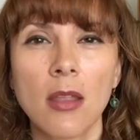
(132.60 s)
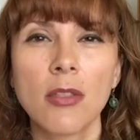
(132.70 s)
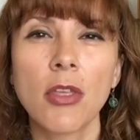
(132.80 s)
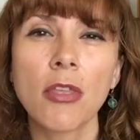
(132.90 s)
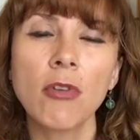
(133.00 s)

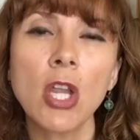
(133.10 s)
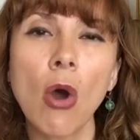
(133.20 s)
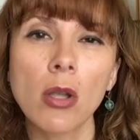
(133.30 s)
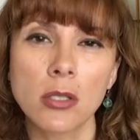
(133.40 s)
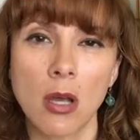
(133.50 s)
The 3
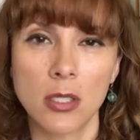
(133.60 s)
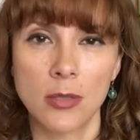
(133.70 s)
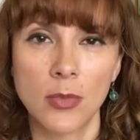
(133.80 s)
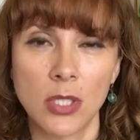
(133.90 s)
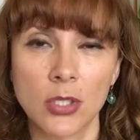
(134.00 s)

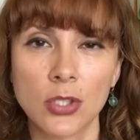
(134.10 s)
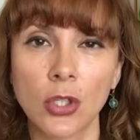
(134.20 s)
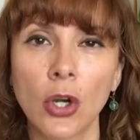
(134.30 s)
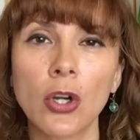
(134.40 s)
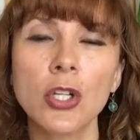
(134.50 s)
autonomous
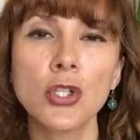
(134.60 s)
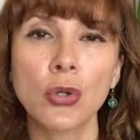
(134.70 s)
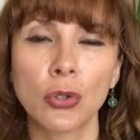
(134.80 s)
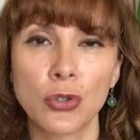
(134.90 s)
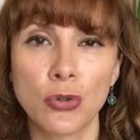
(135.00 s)

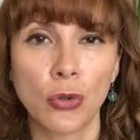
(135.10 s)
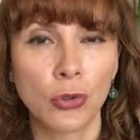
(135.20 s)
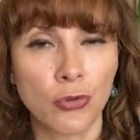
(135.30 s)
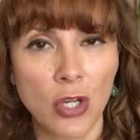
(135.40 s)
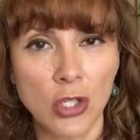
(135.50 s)

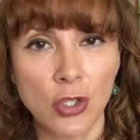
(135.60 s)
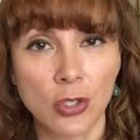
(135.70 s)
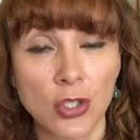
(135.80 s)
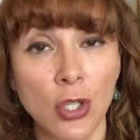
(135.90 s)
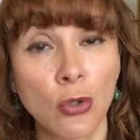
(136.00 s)
Kurdish-controlled
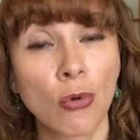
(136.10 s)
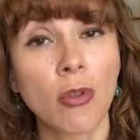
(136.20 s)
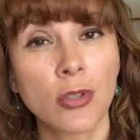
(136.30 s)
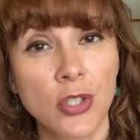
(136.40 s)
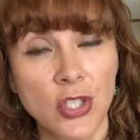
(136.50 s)
regions in
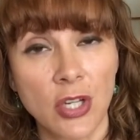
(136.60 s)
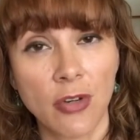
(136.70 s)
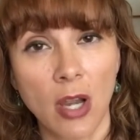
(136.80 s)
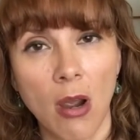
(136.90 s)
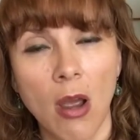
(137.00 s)
northern
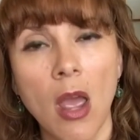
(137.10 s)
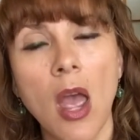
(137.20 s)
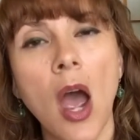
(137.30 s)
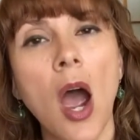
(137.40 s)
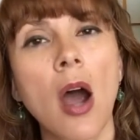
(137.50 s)
Syria
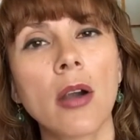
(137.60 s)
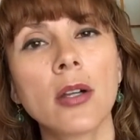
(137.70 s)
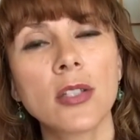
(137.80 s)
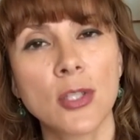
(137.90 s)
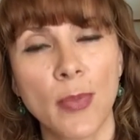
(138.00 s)
are
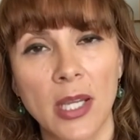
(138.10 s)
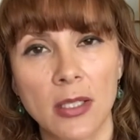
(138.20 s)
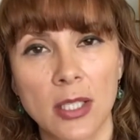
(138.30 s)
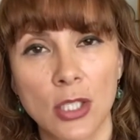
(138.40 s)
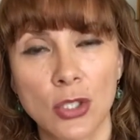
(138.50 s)

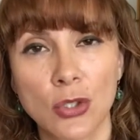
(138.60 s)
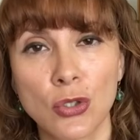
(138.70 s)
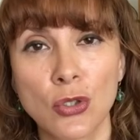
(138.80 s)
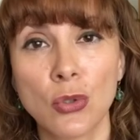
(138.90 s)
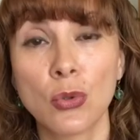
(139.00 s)
expected
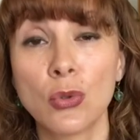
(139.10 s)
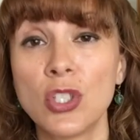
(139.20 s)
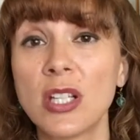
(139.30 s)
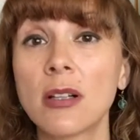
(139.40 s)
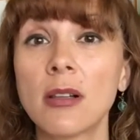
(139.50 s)
to
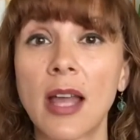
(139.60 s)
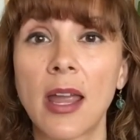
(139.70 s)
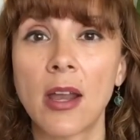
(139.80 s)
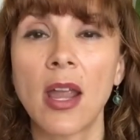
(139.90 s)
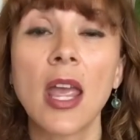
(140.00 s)

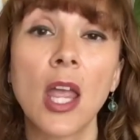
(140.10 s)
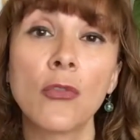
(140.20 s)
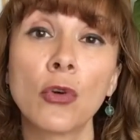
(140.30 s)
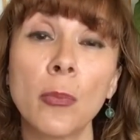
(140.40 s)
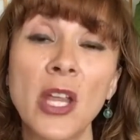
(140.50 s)
declare a
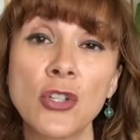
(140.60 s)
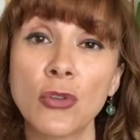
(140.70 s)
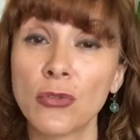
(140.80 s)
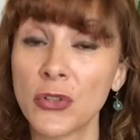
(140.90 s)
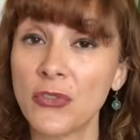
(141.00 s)
formation
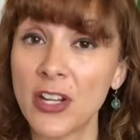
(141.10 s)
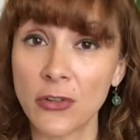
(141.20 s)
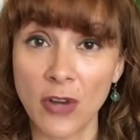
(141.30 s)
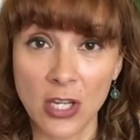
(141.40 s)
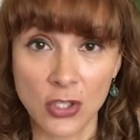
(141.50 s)
of a
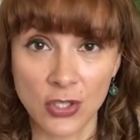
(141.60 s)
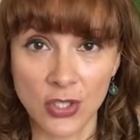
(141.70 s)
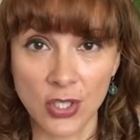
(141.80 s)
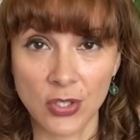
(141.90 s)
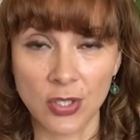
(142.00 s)
federation
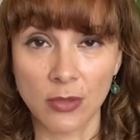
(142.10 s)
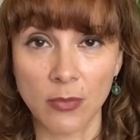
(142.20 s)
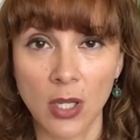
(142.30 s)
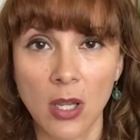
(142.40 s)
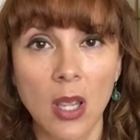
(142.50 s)

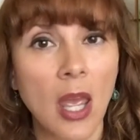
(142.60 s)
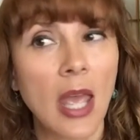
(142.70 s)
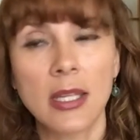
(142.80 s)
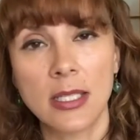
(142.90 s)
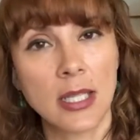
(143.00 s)
system
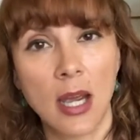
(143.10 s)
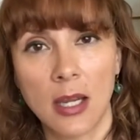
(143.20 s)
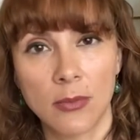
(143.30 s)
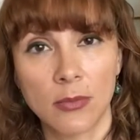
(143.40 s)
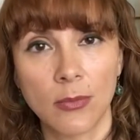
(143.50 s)

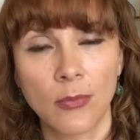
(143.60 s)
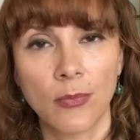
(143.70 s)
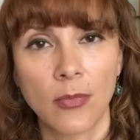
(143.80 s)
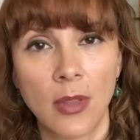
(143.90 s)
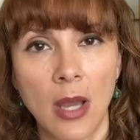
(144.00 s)
anytime
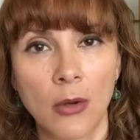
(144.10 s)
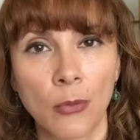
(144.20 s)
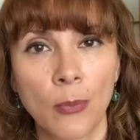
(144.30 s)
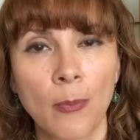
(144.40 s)
now.